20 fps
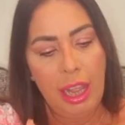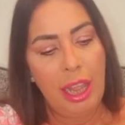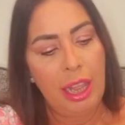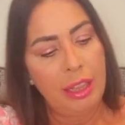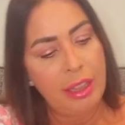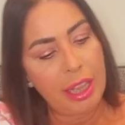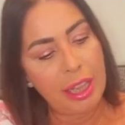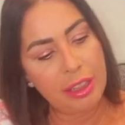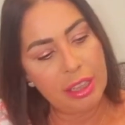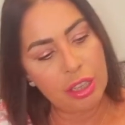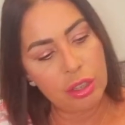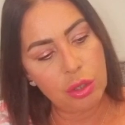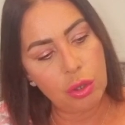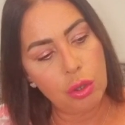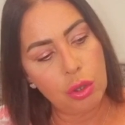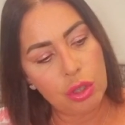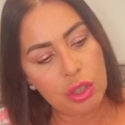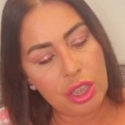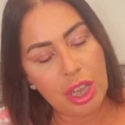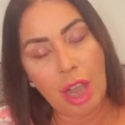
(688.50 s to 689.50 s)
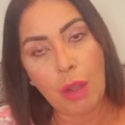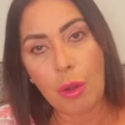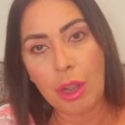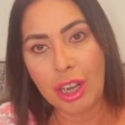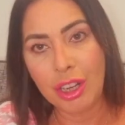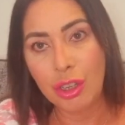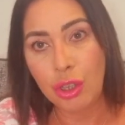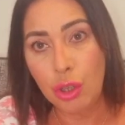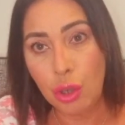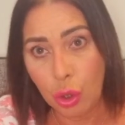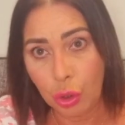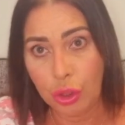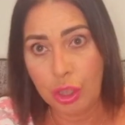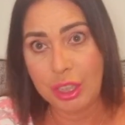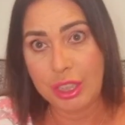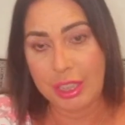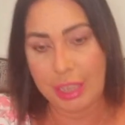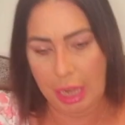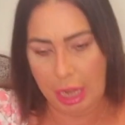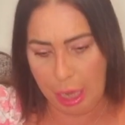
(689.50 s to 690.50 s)
And then there's also another
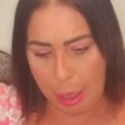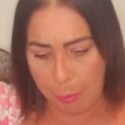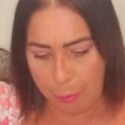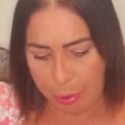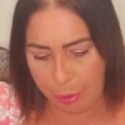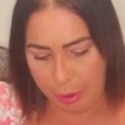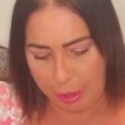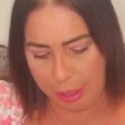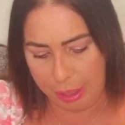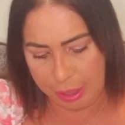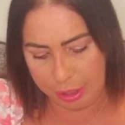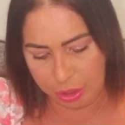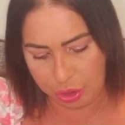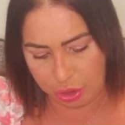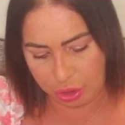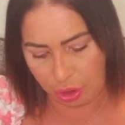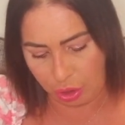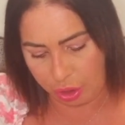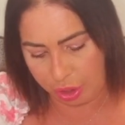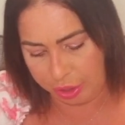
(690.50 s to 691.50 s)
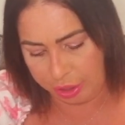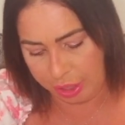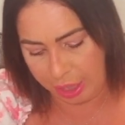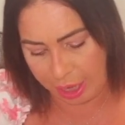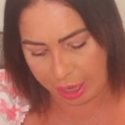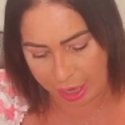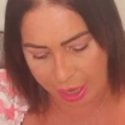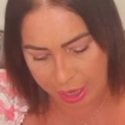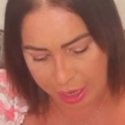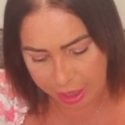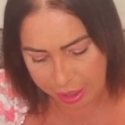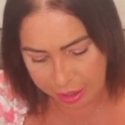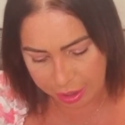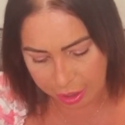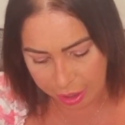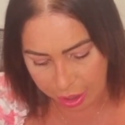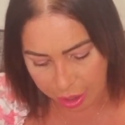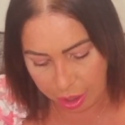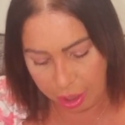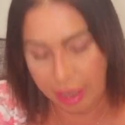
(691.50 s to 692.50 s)
zip inside there.
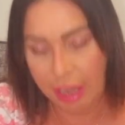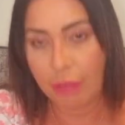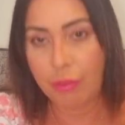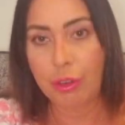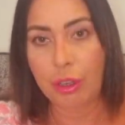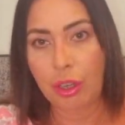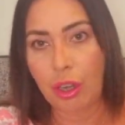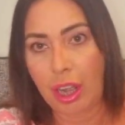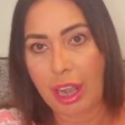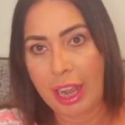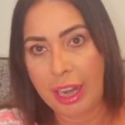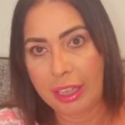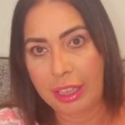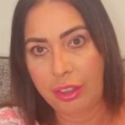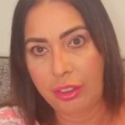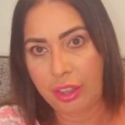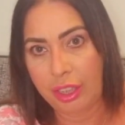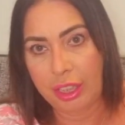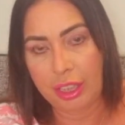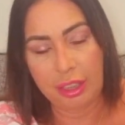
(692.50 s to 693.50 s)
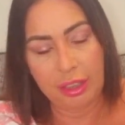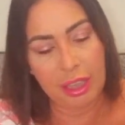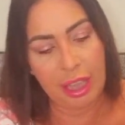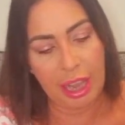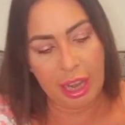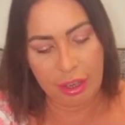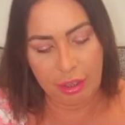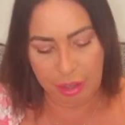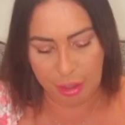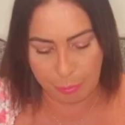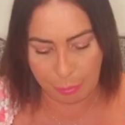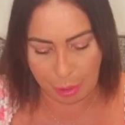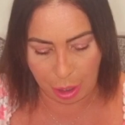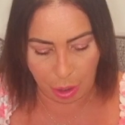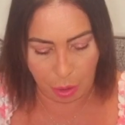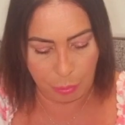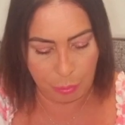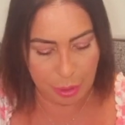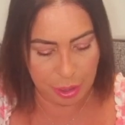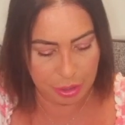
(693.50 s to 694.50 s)
I haven't got anything in there at the
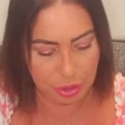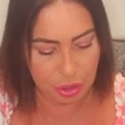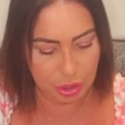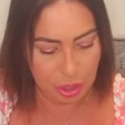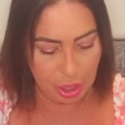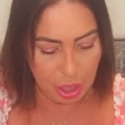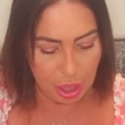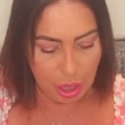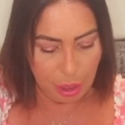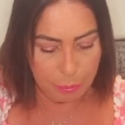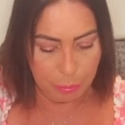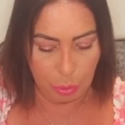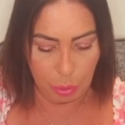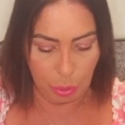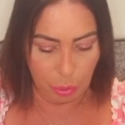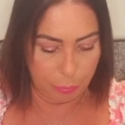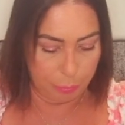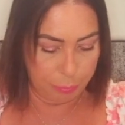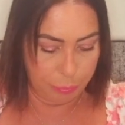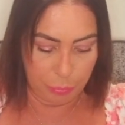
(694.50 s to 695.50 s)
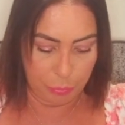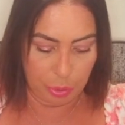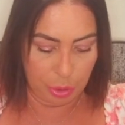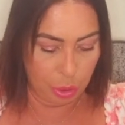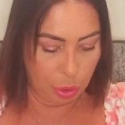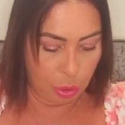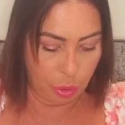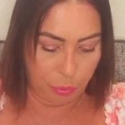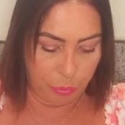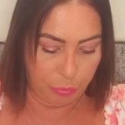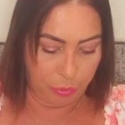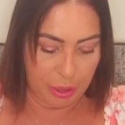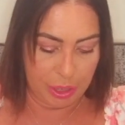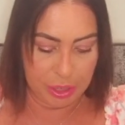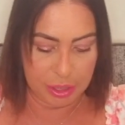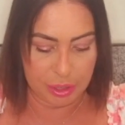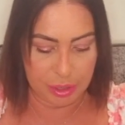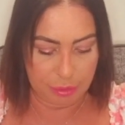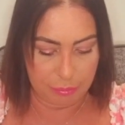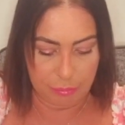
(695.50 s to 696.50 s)
moment, but you could
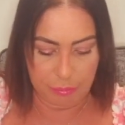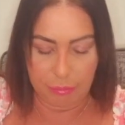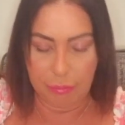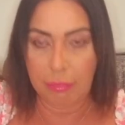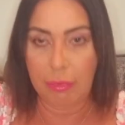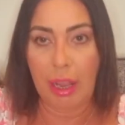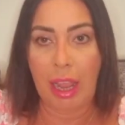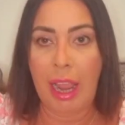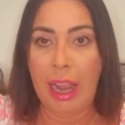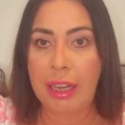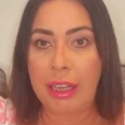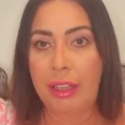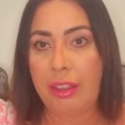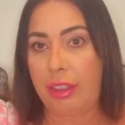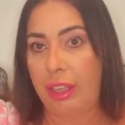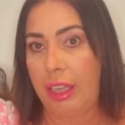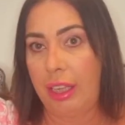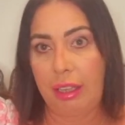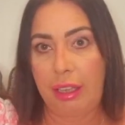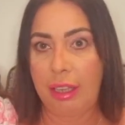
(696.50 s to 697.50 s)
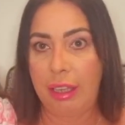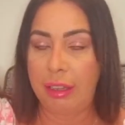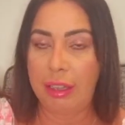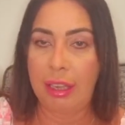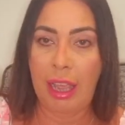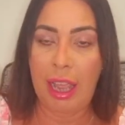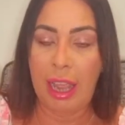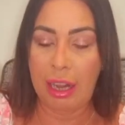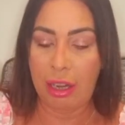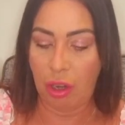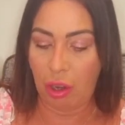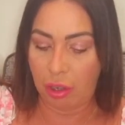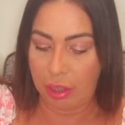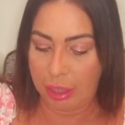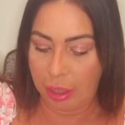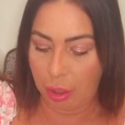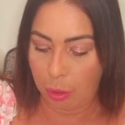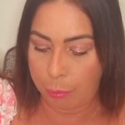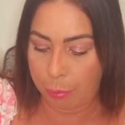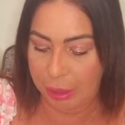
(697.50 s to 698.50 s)
fit anything in there, like
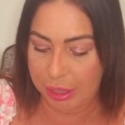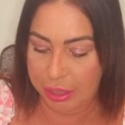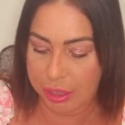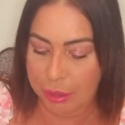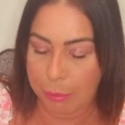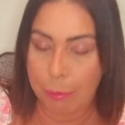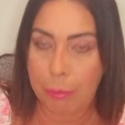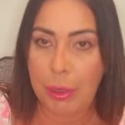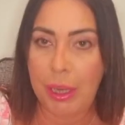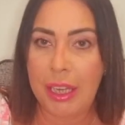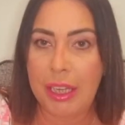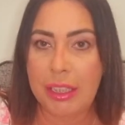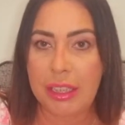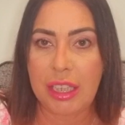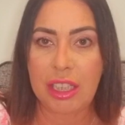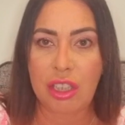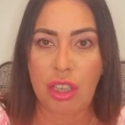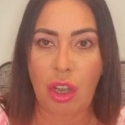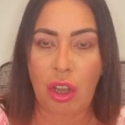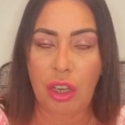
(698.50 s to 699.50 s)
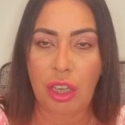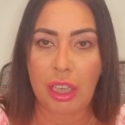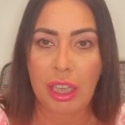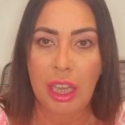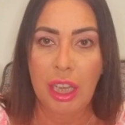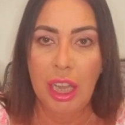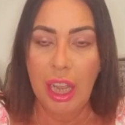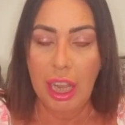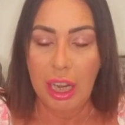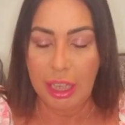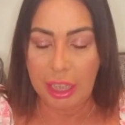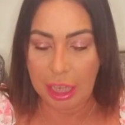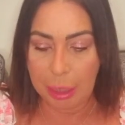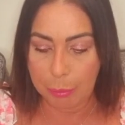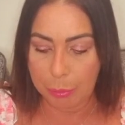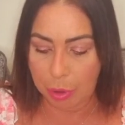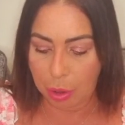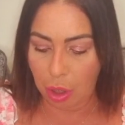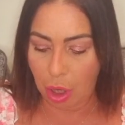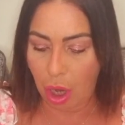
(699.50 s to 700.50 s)
little bits and pieces like
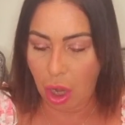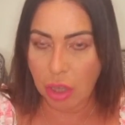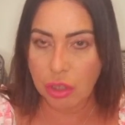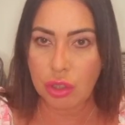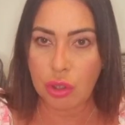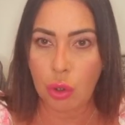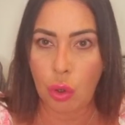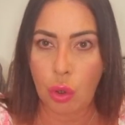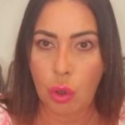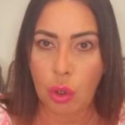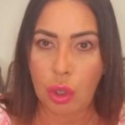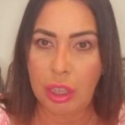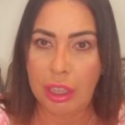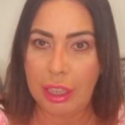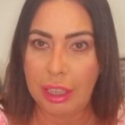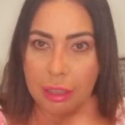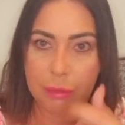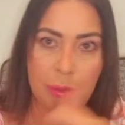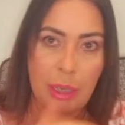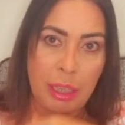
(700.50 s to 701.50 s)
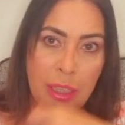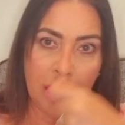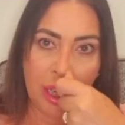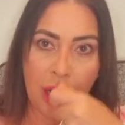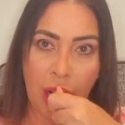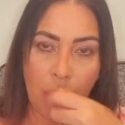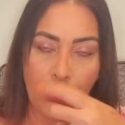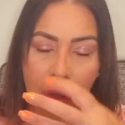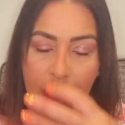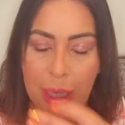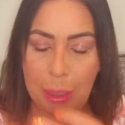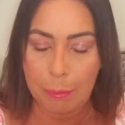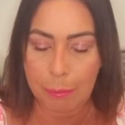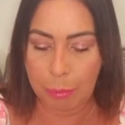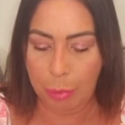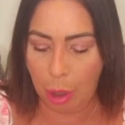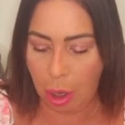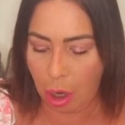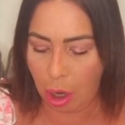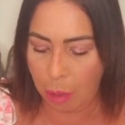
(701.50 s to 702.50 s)
lip gloss or you know lip
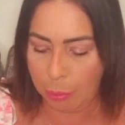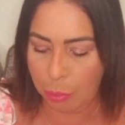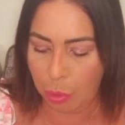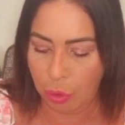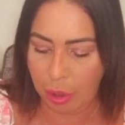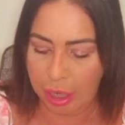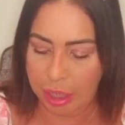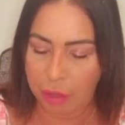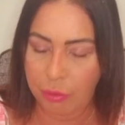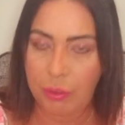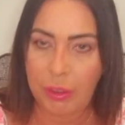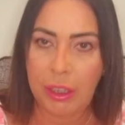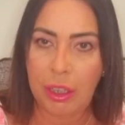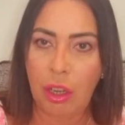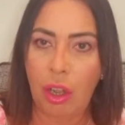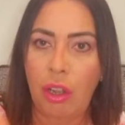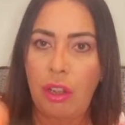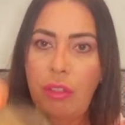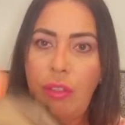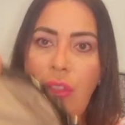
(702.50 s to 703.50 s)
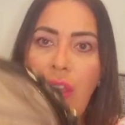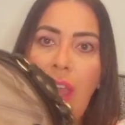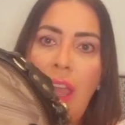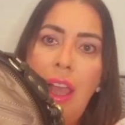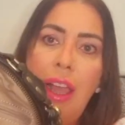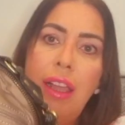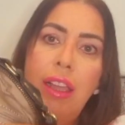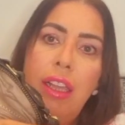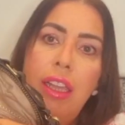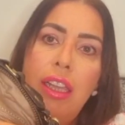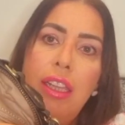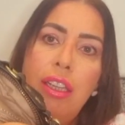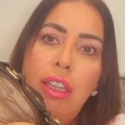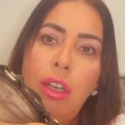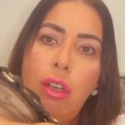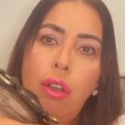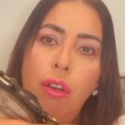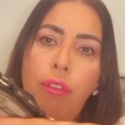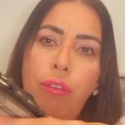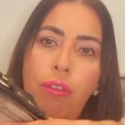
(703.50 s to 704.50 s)
balm or anything like that, you
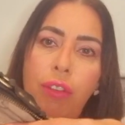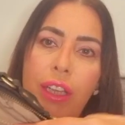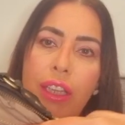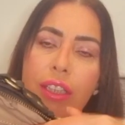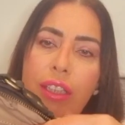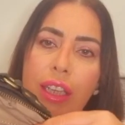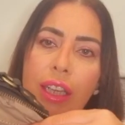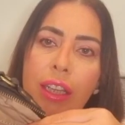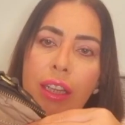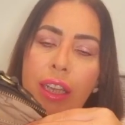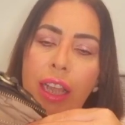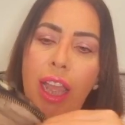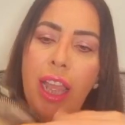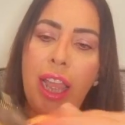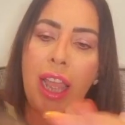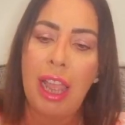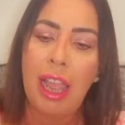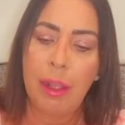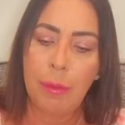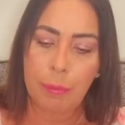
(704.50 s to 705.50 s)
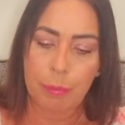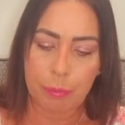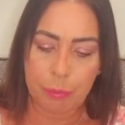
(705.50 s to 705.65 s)
could fit in there.